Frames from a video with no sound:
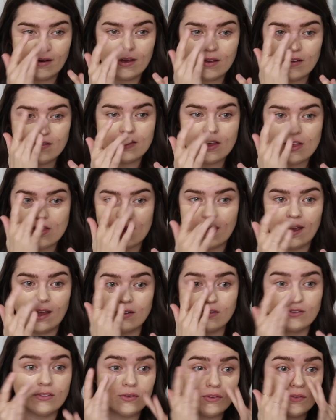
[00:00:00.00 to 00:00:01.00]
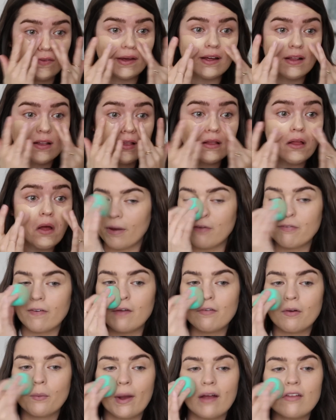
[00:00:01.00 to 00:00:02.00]
I use the shade Dewy. My
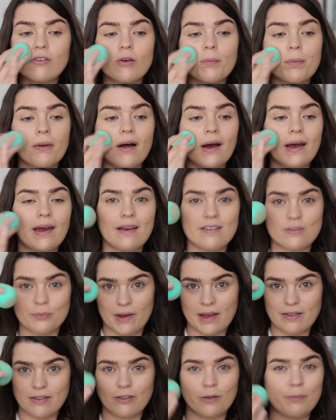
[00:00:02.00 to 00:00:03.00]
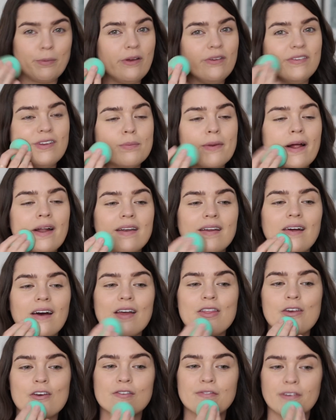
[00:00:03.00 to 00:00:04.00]
favourite way to apply it is with the beauty blender.
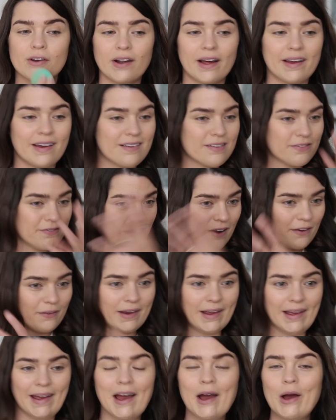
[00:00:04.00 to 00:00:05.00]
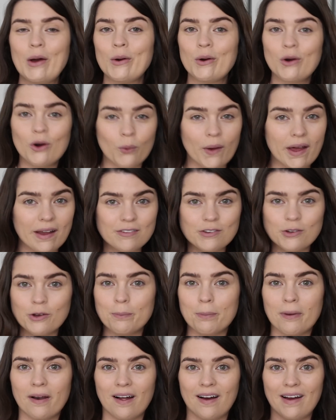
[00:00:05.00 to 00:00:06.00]
I just feel like it's very quick to
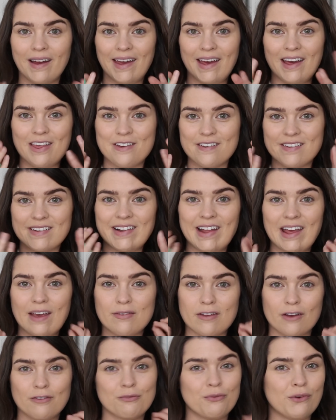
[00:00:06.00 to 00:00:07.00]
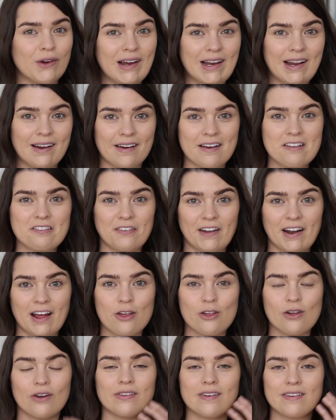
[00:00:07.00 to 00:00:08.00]
apply. It just leaves a really nice
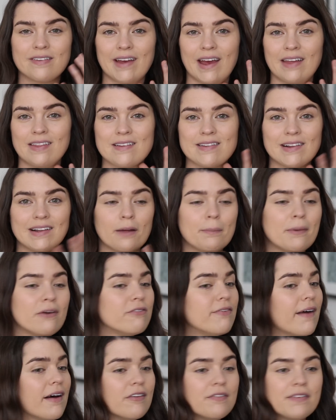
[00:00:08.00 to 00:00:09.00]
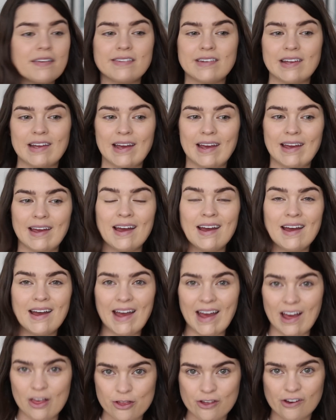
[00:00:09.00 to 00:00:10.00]
finish on the skin. It's a little bit velvety.
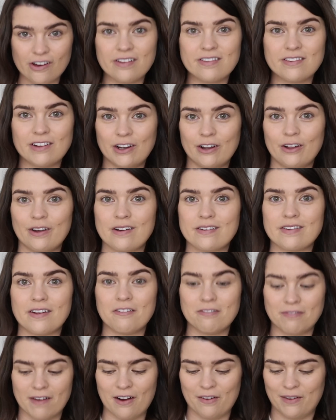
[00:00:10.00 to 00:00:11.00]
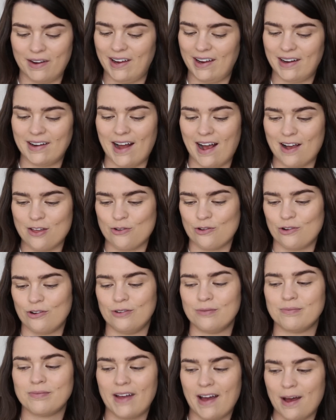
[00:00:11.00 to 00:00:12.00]
It just looks very
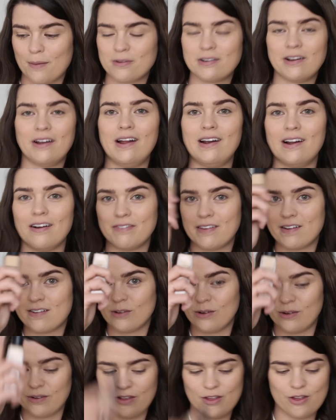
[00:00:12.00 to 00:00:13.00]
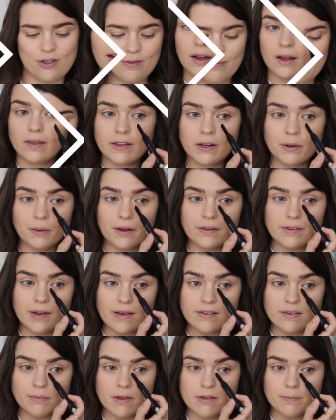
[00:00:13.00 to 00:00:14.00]
natural. Absolutely love this launch. Then I'm going to
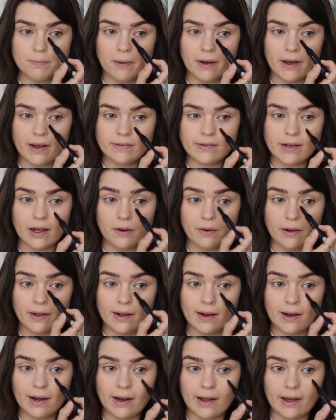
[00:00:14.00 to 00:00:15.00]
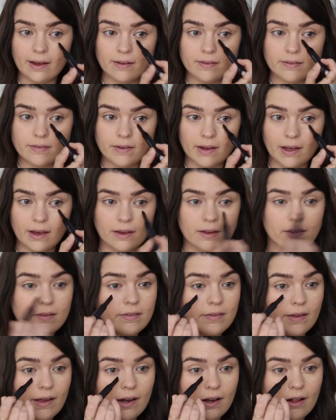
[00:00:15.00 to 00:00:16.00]
take some of this By Terry Click Stick
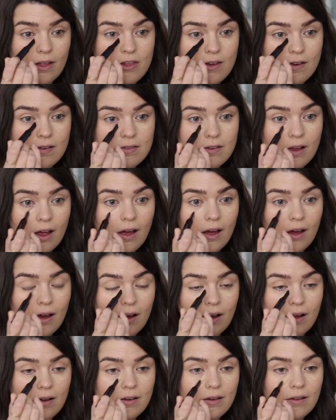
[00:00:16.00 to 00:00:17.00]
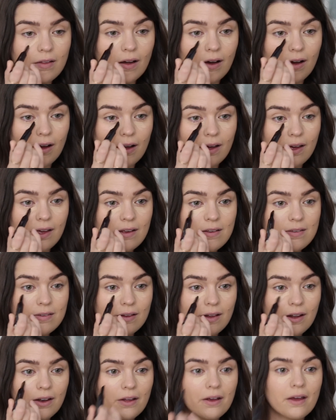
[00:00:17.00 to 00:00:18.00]
Concealer just under the
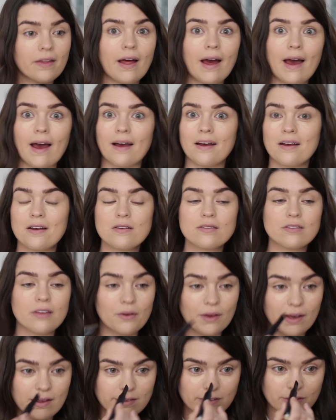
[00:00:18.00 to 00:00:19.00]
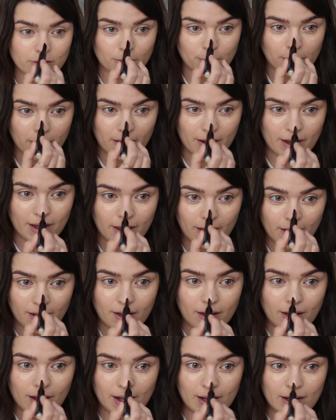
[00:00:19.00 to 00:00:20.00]
eyes. Look at that. So easy to apply.
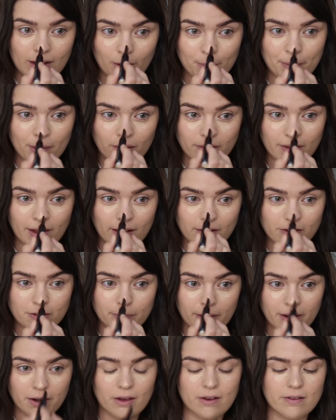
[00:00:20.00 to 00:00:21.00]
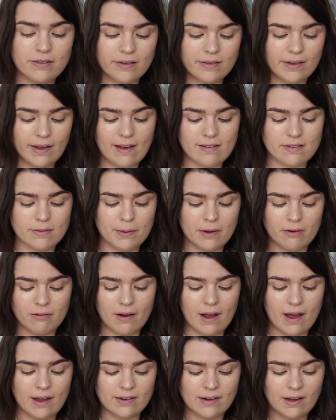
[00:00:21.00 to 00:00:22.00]
A little bit on the end of my nose because it gets a bit
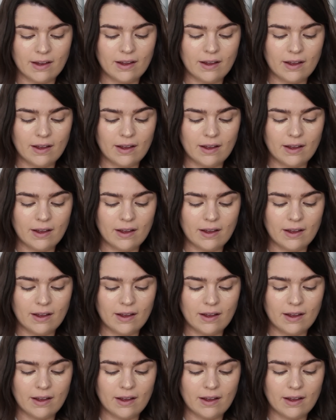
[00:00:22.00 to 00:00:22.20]
red.